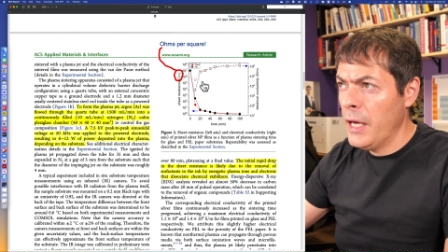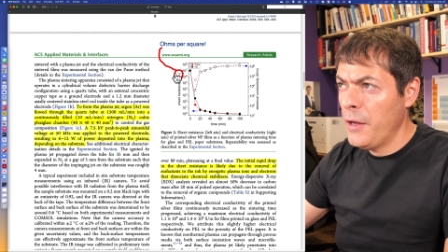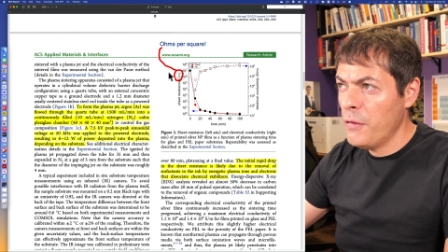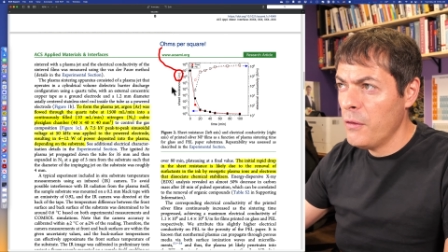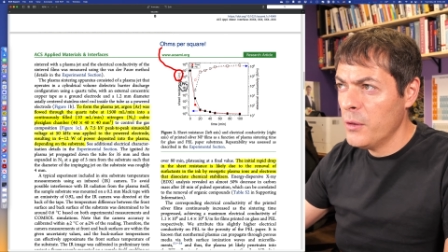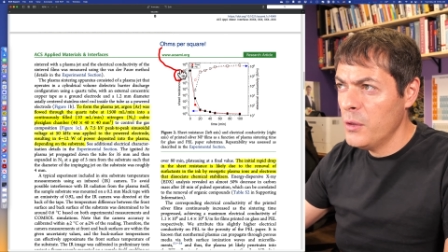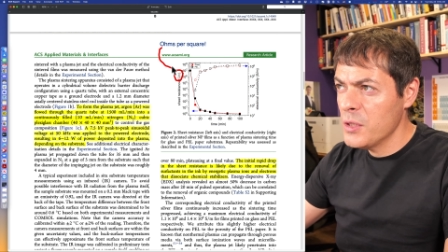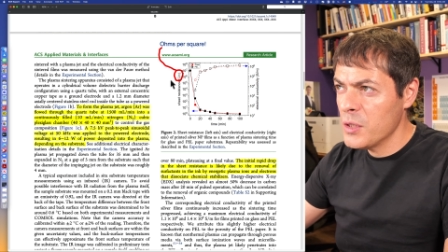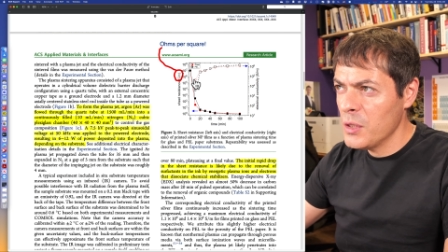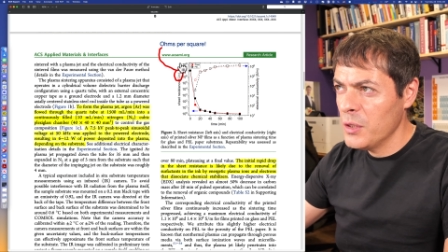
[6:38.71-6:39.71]
And I thought
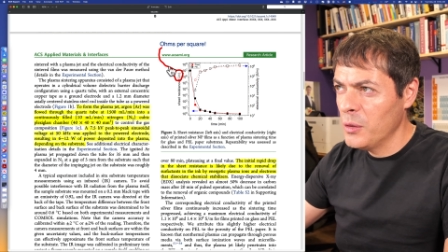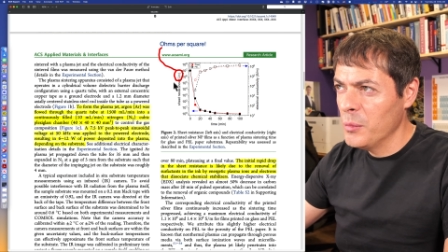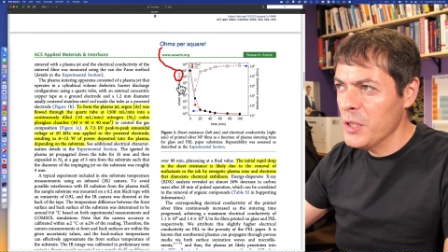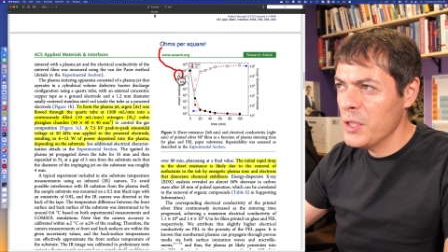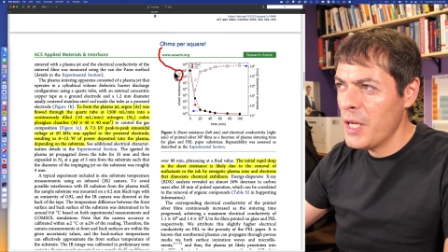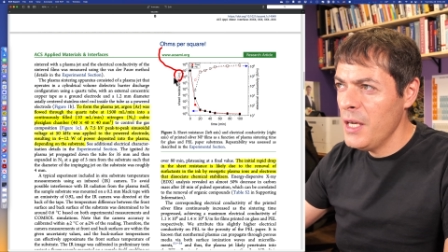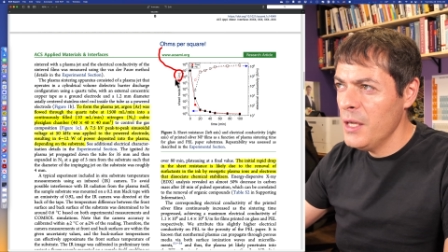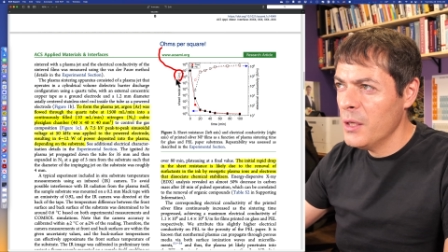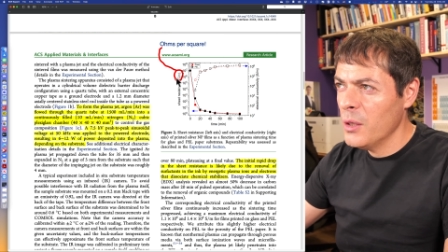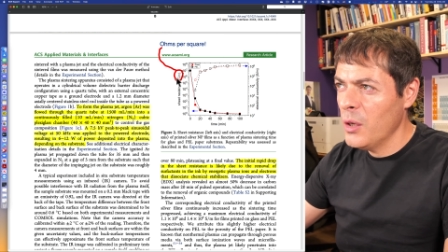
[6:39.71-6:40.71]
this is a little
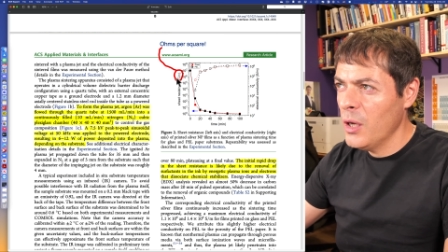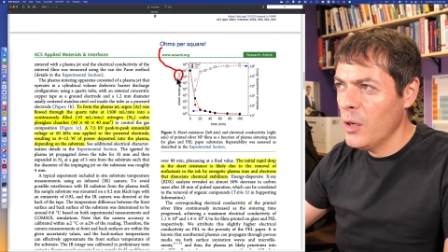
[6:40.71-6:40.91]
mistake.